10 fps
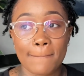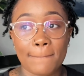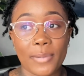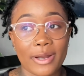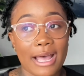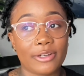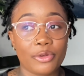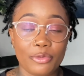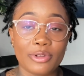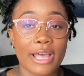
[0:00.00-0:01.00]
But I
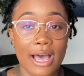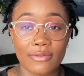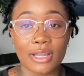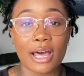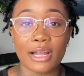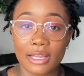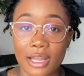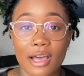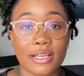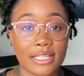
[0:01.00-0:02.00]
do have a lot of
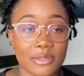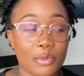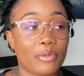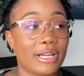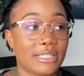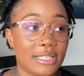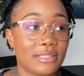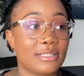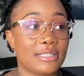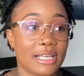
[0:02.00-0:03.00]
lock
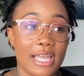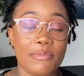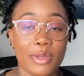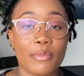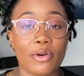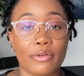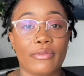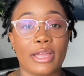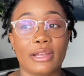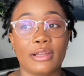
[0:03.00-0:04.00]
inspirations to keep me
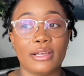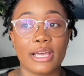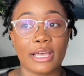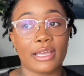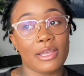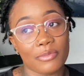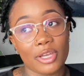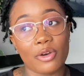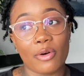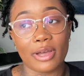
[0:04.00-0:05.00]
motivated and keep
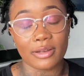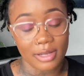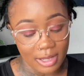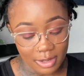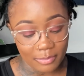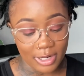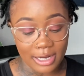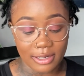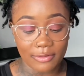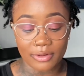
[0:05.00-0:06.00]
me going. But I
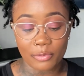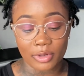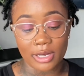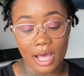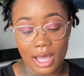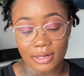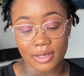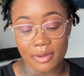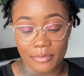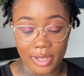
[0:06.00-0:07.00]
definitely would not
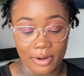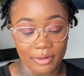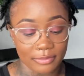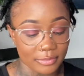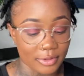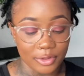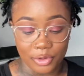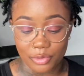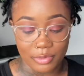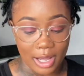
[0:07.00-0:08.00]
compare.
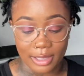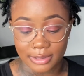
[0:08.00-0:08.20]
Do not.